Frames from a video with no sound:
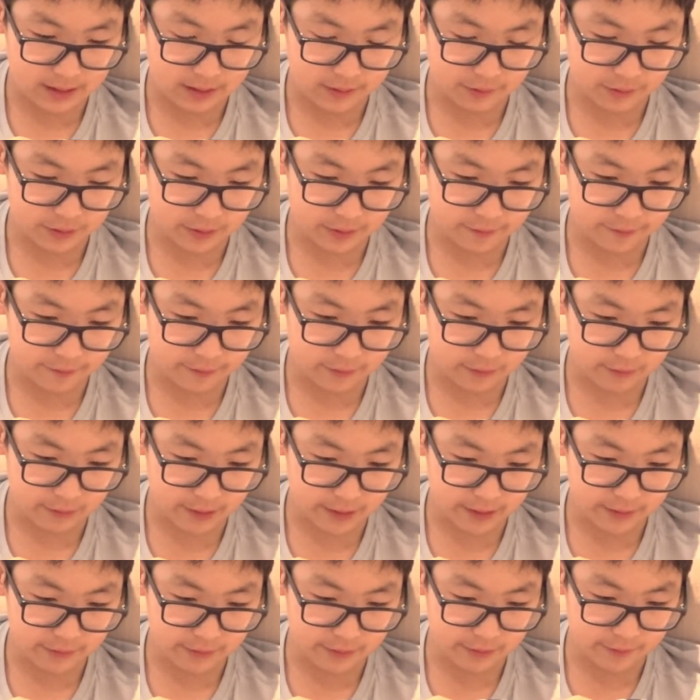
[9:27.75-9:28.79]
the daughter,
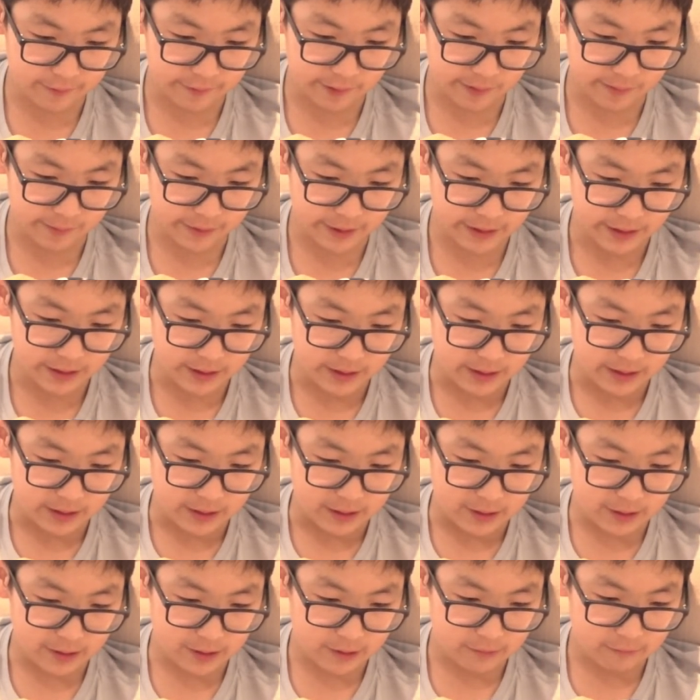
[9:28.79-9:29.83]
granddaughter of Omri.
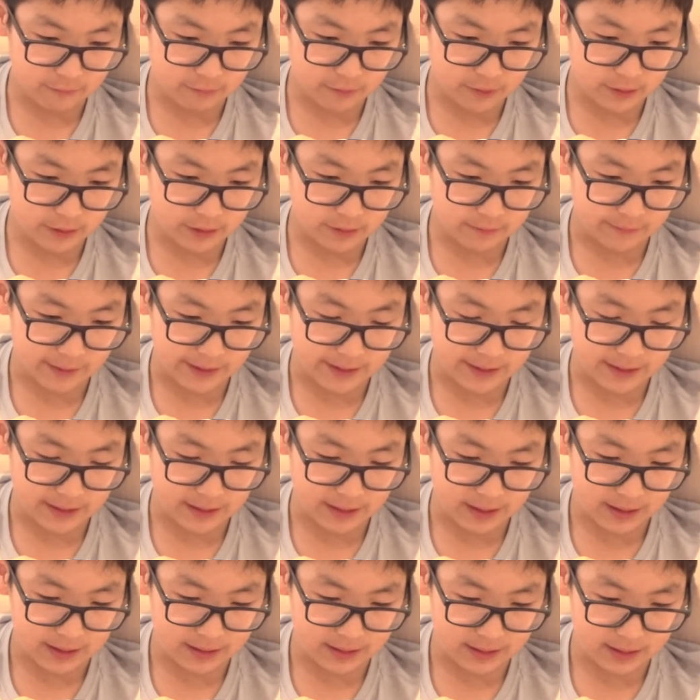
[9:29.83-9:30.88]
Uzzah walked in the ways of the
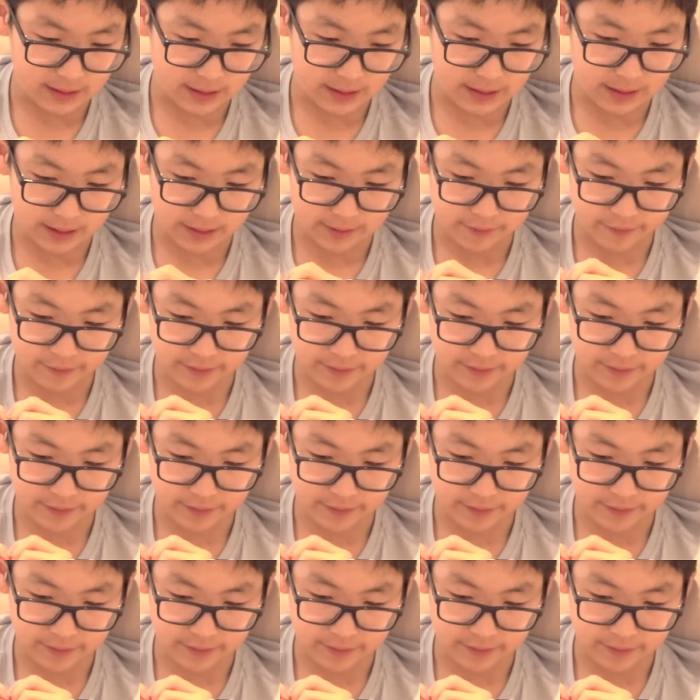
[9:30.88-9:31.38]
house of Ahab,